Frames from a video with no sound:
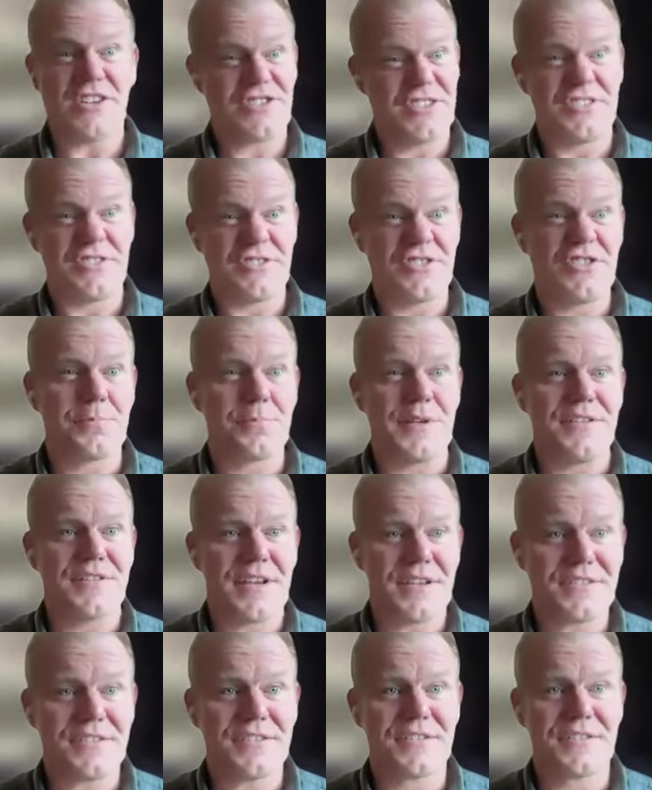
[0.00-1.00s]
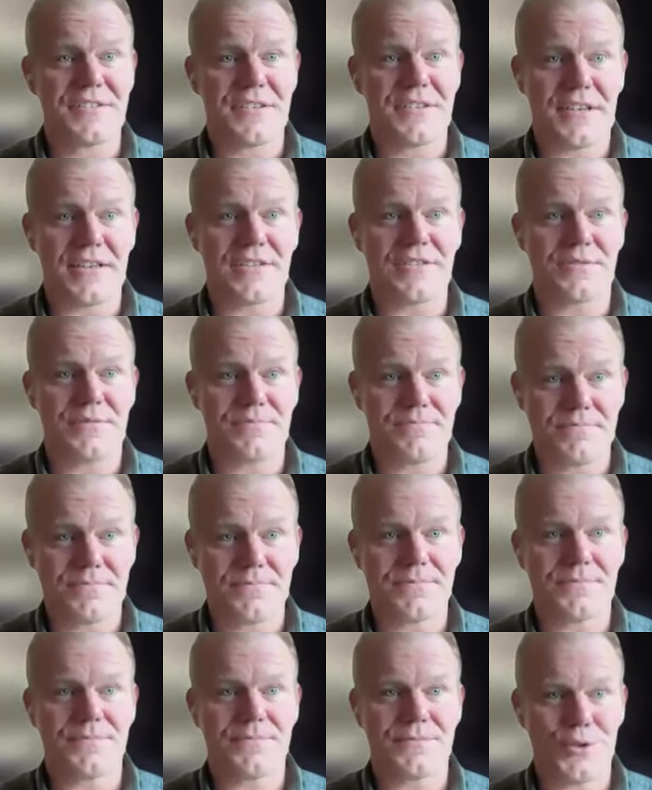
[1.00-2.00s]
actually just be tested, I
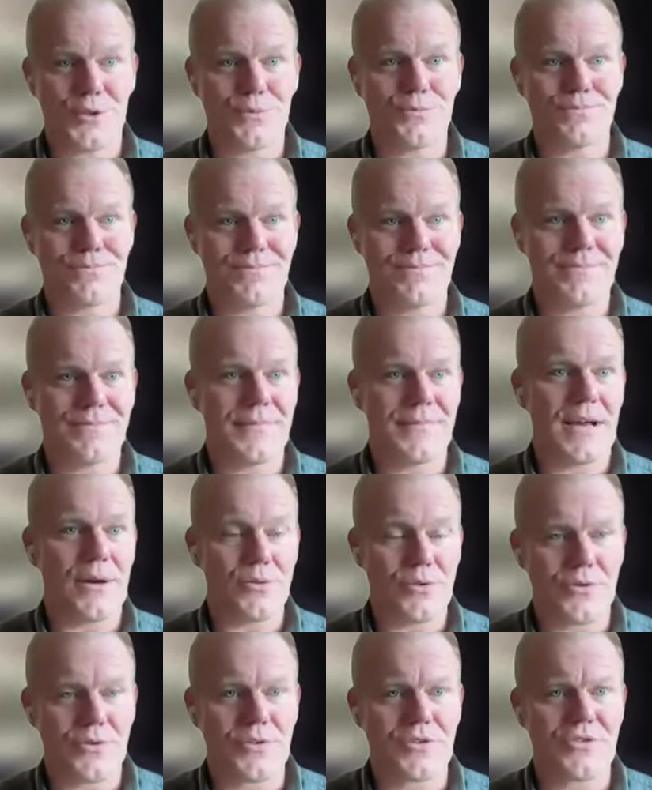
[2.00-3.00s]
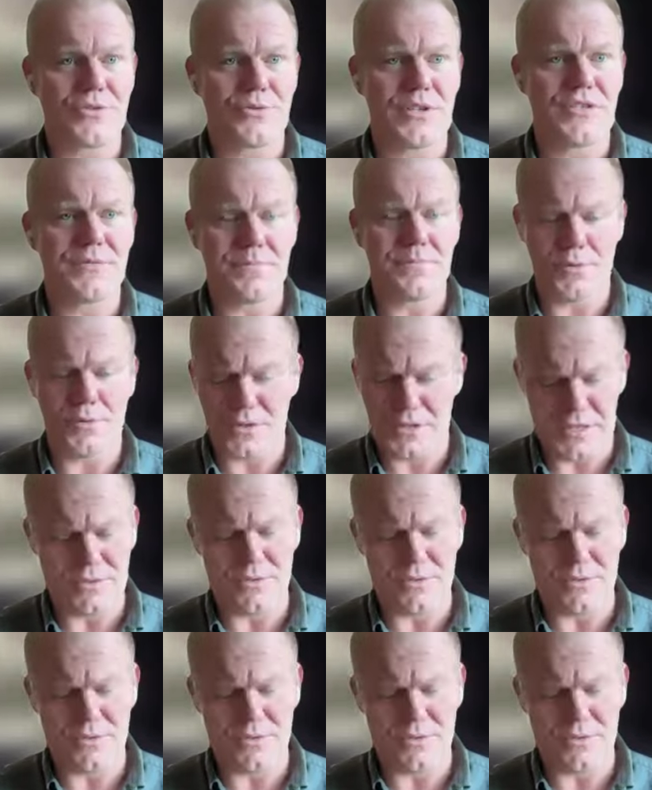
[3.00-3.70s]
guess, you know, out on the streets.